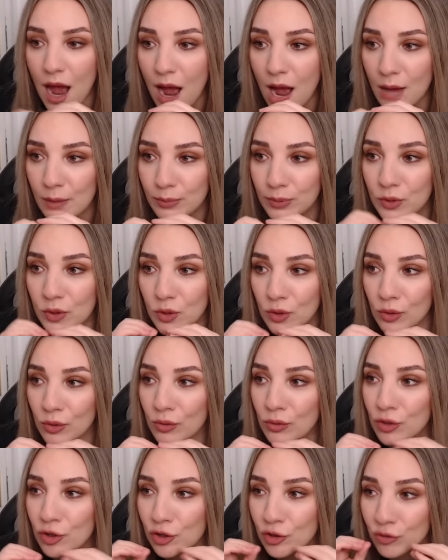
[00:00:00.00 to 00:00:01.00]

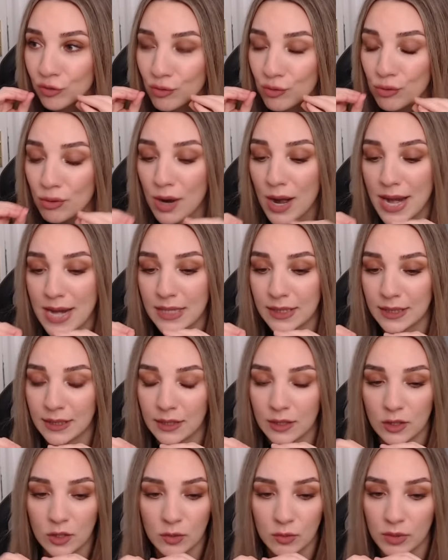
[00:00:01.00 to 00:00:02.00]
absolute
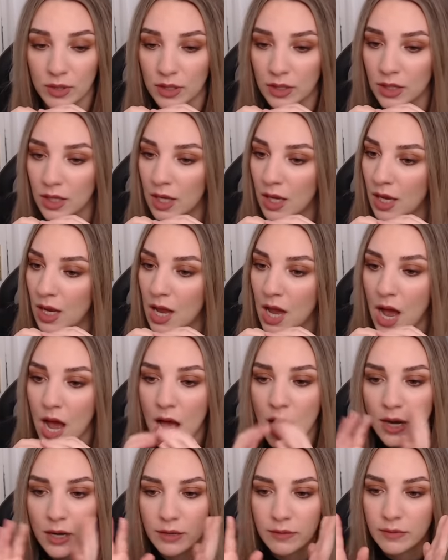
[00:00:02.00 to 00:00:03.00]
craziness with
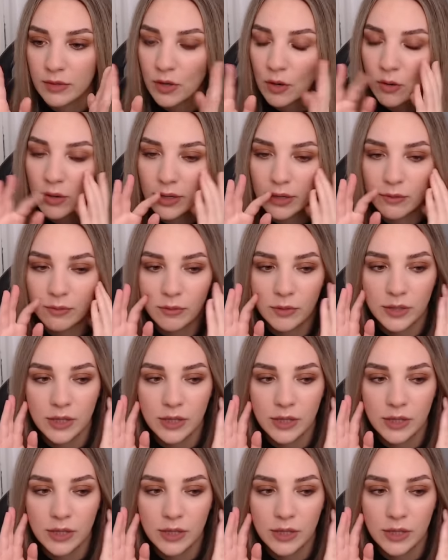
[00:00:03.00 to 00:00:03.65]
I don't even know what he, what